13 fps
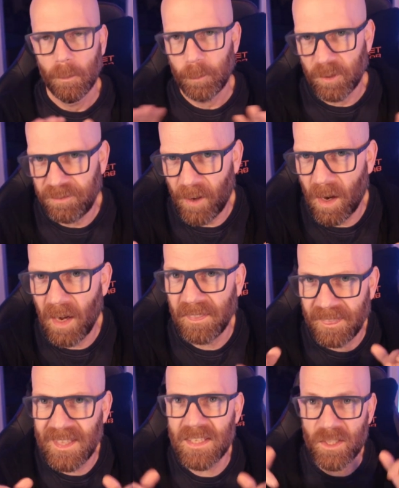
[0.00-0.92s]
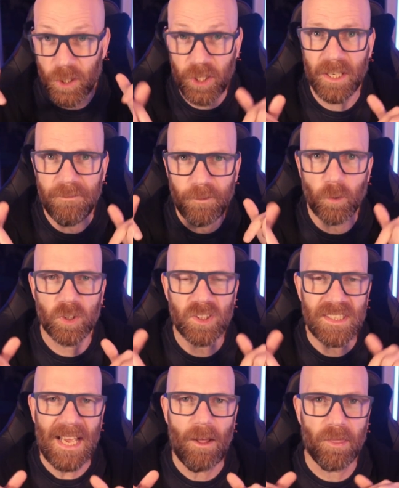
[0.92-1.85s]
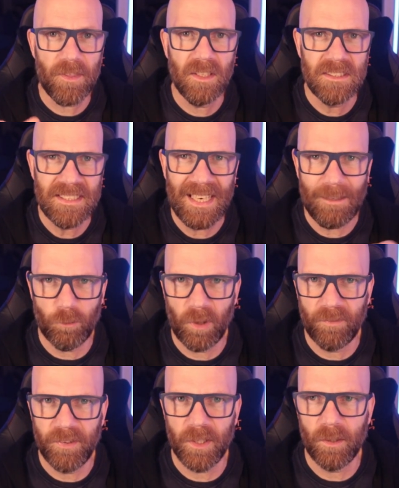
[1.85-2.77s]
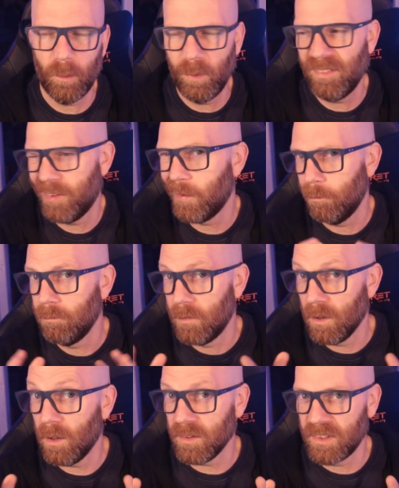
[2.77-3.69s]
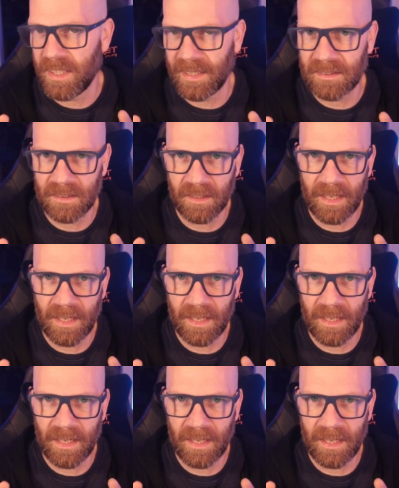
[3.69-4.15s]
provide this GeForce Now 38 review with some context,